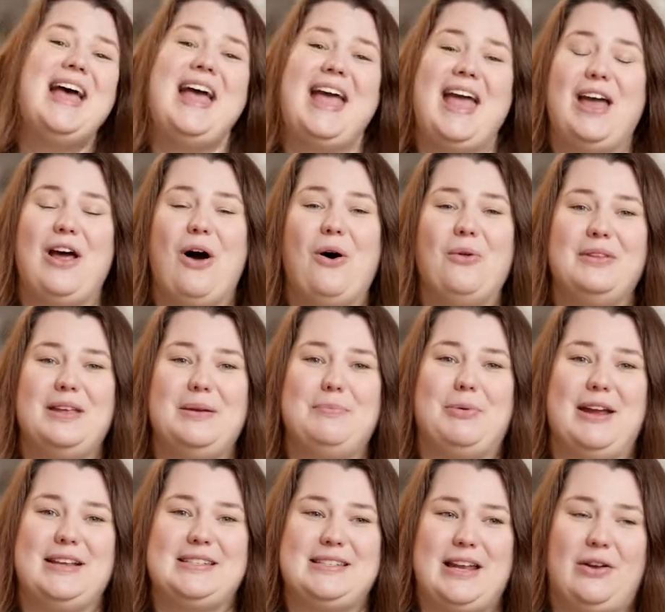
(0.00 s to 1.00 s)
It only
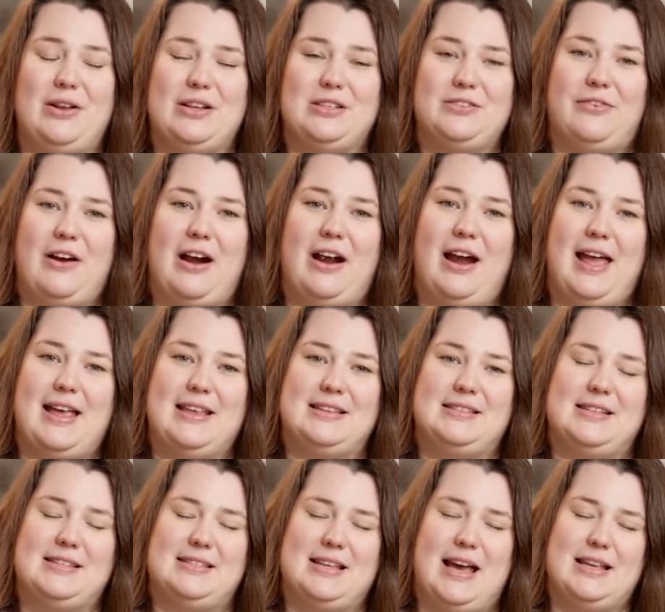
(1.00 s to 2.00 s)
breaks down as far as
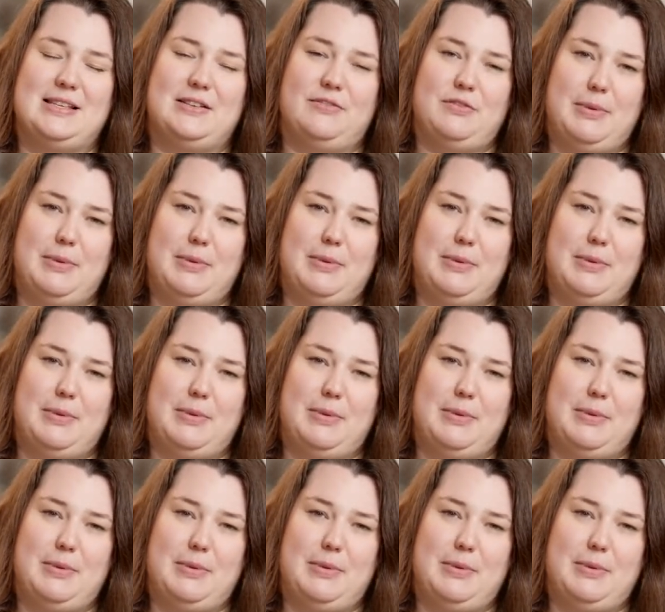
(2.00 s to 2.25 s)
the size of